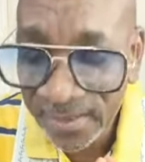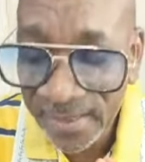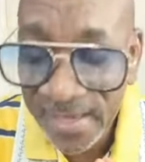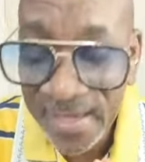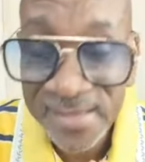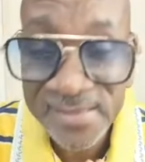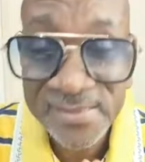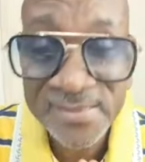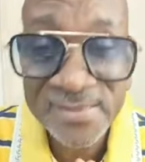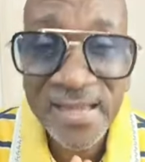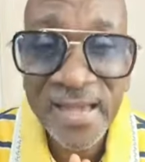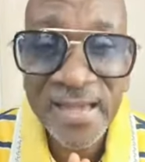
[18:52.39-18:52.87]

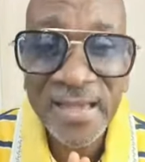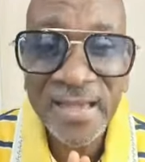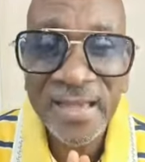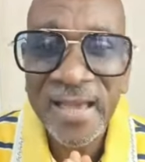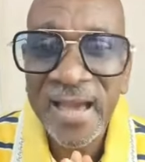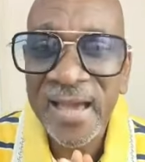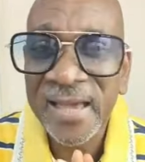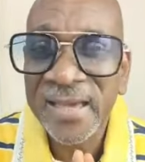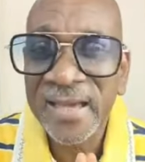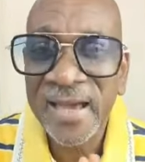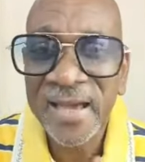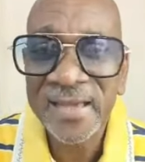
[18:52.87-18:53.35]
Yes, I,
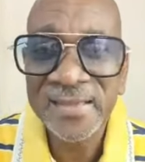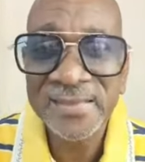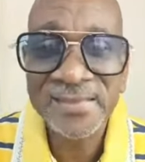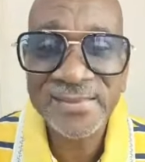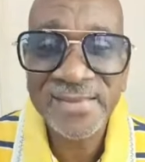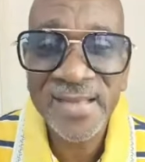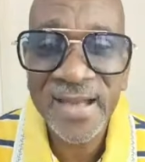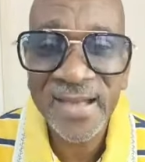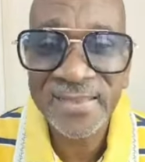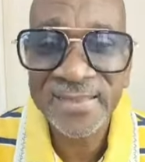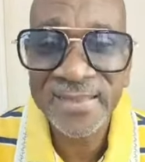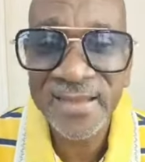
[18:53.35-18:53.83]
I, I
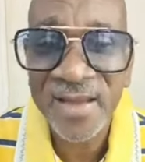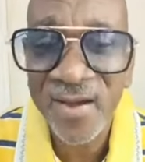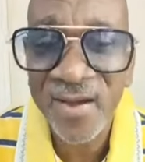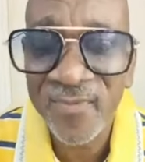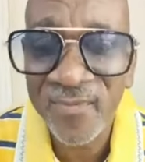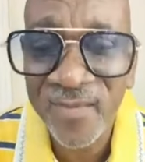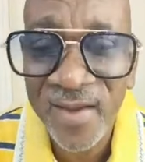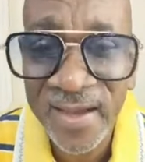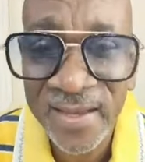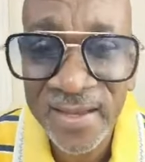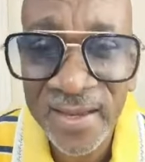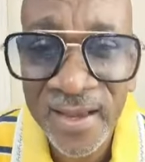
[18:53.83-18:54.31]
started
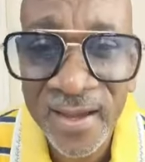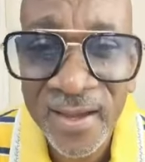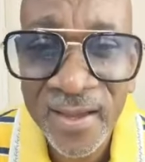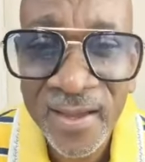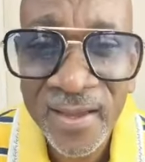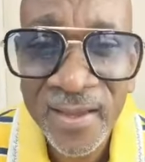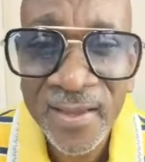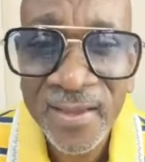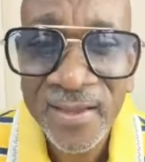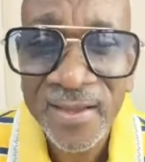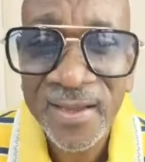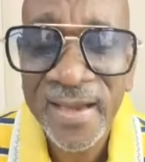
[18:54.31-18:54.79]
off kind of
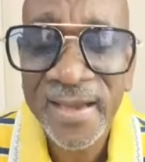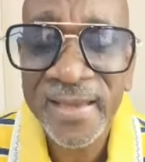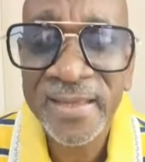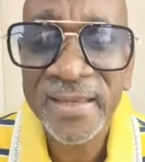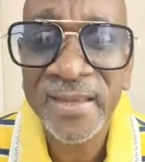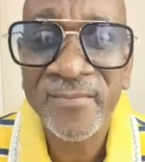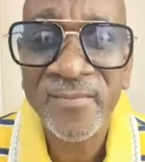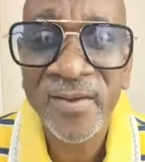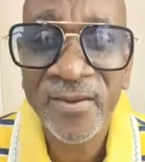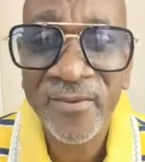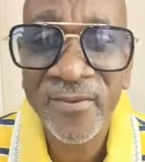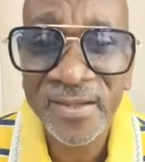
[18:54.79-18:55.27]
kind
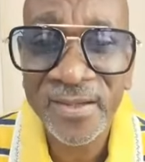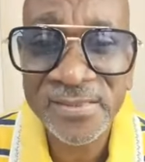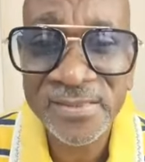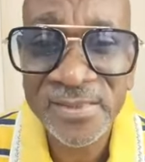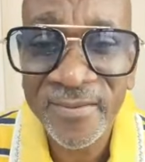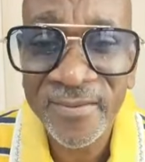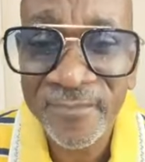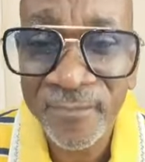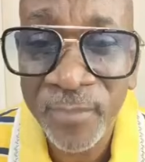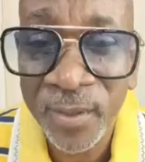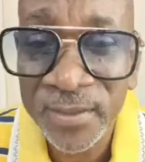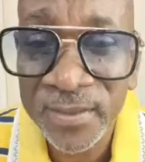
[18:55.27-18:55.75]
of
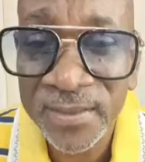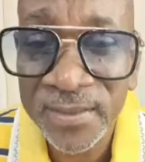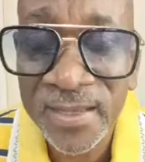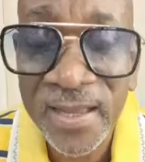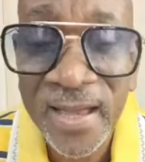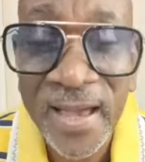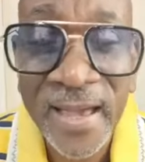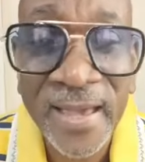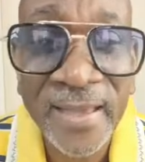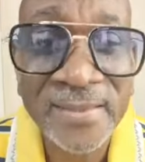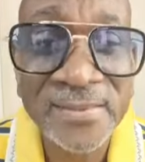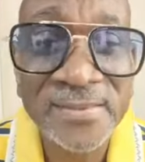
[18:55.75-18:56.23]
aggressive, but
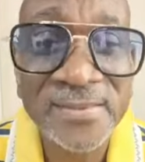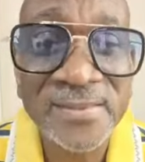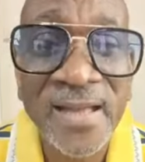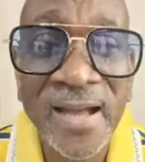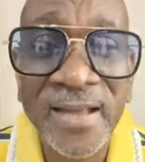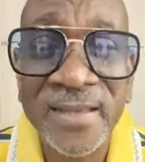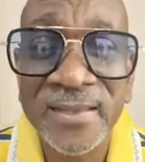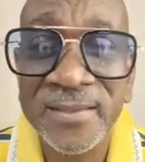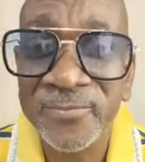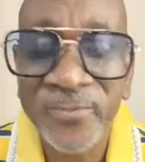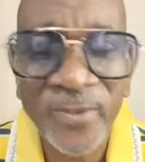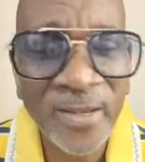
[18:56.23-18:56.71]
I
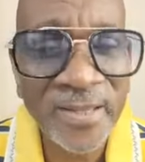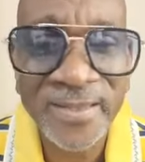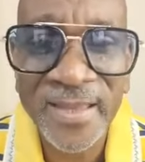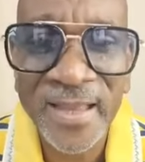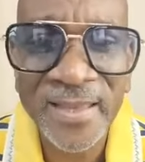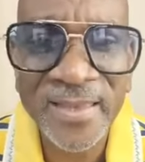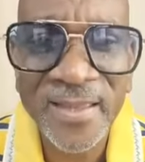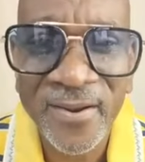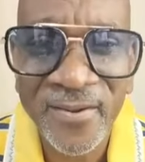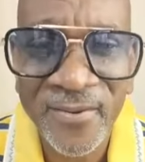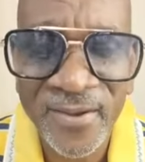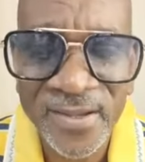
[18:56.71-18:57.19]
start well
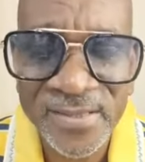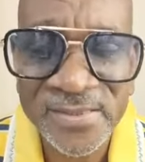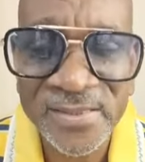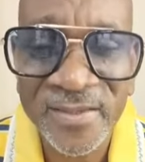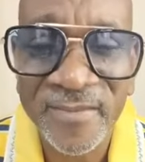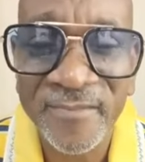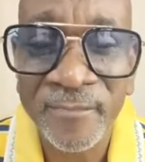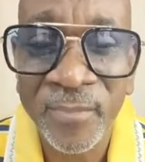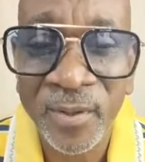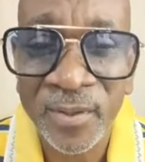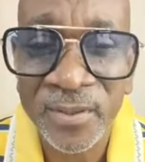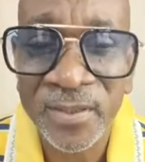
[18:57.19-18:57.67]
not
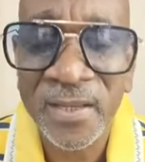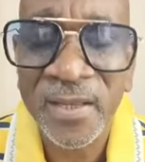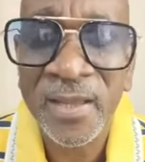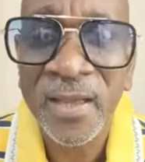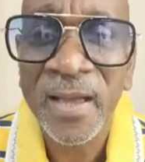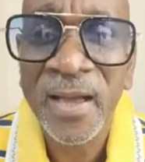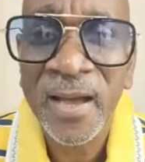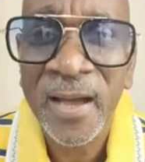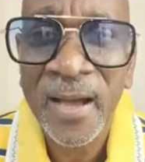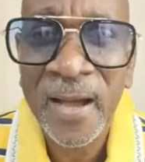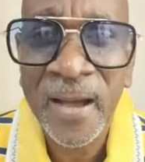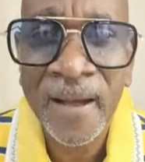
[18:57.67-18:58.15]
aggressive, but
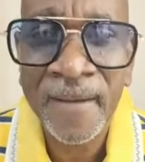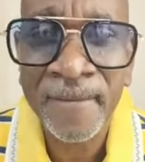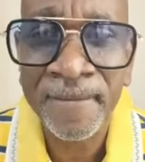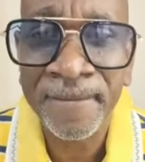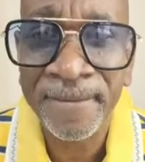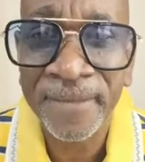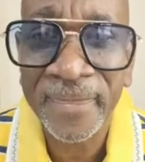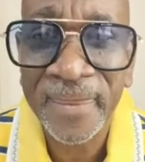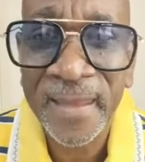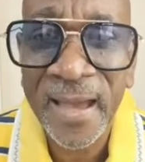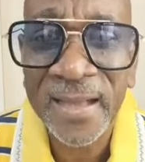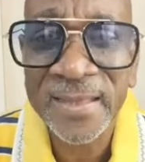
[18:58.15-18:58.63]
um,